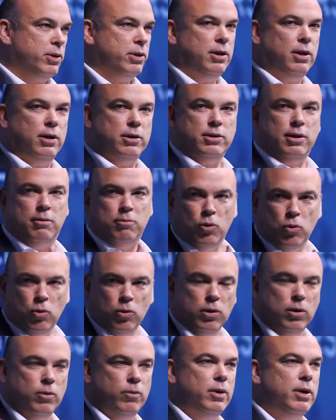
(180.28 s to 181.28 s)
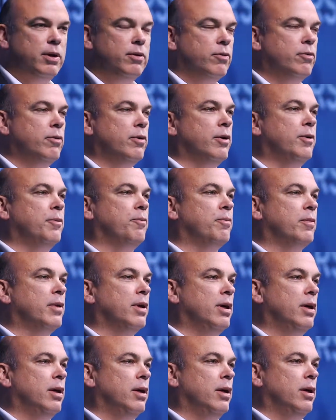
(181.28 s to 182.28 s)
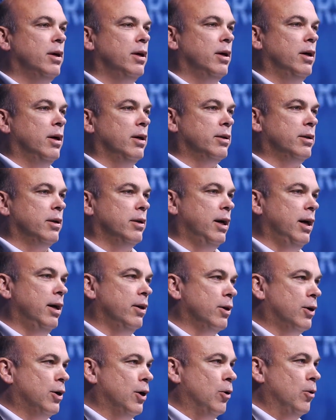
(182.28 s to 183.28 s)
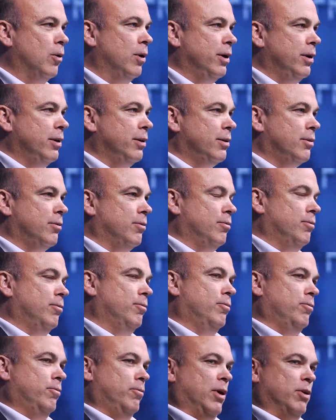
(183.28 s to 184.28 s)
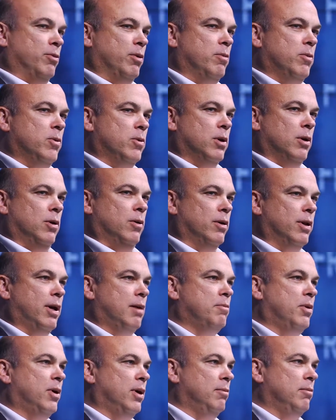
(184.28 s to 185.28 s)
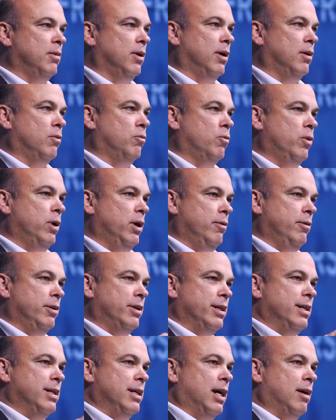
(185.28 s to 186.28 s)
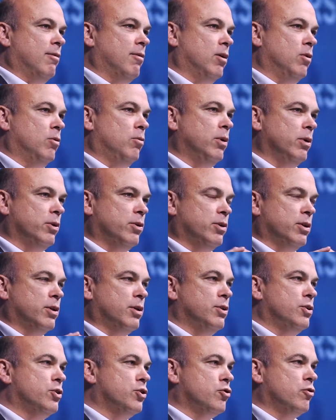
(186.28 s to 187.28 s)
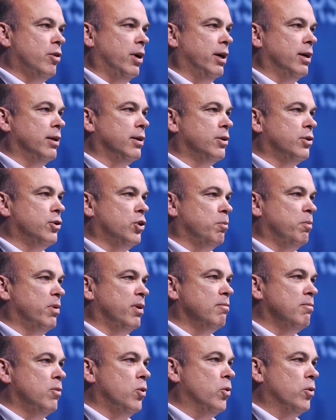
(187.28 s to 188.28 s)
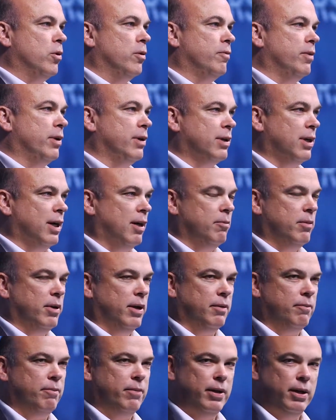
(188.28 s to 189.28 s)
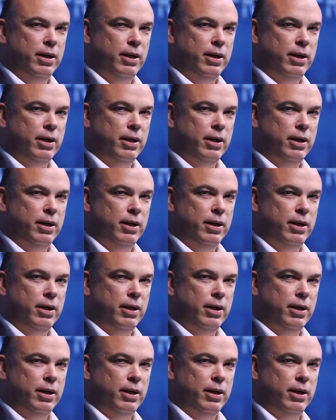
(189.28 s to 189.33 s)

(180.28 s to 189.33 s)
startup all the way through. And so now the goal is, as we walk along that pipeline, where is it narrow? What's the constraint that's stopping more of this happening?